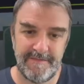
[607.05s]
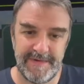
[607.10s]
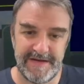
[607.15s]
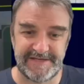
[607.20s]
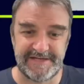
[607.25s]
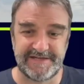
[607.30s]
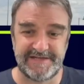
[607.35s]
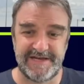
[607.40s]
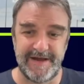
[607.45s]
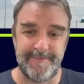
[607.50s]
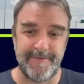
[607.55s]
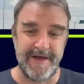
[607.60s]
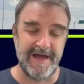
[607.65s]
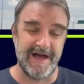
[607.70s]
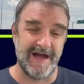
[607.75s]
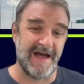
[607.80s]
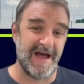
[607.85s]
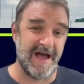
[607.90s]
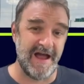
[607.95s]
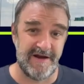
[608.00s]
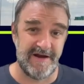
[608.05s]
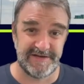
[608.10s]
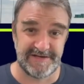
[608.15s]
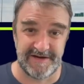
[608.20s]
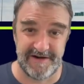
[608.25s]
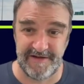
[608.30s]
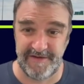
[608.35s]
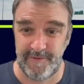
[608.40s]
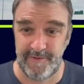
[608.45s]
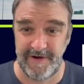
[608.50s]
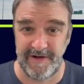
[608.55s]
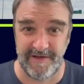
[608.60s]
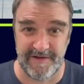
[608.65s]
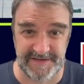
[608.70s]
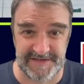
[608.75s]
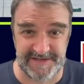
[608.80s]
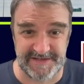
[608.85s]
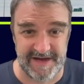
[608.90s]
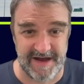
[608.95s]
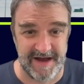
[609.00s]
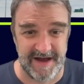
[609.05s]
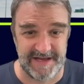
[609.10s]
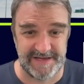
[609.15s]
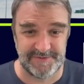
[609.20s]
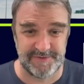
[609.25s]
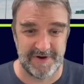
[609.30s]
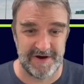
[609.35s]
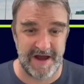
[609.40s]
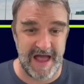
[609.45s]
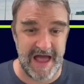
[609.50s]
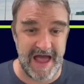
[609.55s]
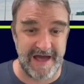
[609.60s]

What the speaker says: Mississippi, here's another one of those signs where